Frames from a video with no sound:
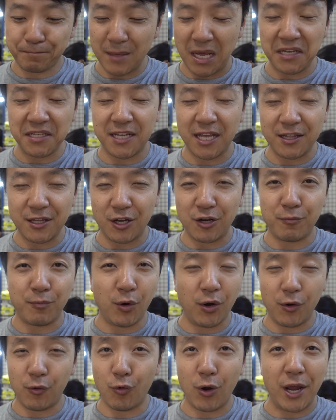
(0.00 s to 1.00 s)
I had to get another
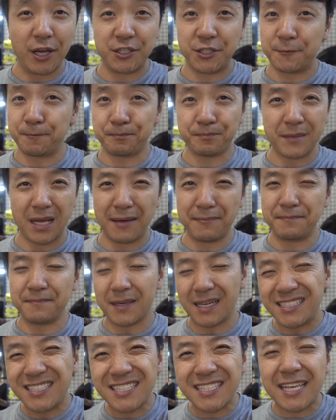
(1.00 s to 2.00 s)
bowl of rice. I
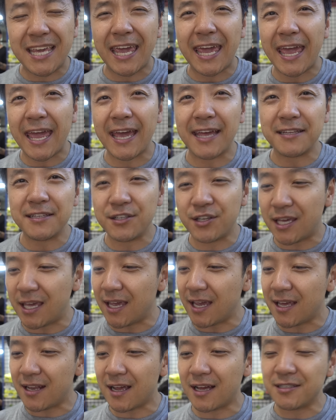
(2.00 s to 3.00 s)
just can't, you
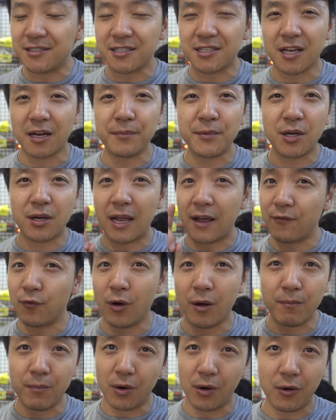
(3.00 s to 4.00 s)
cannot just come here and have
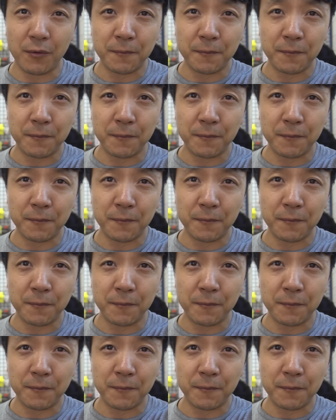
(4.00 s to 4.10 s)
one bowl.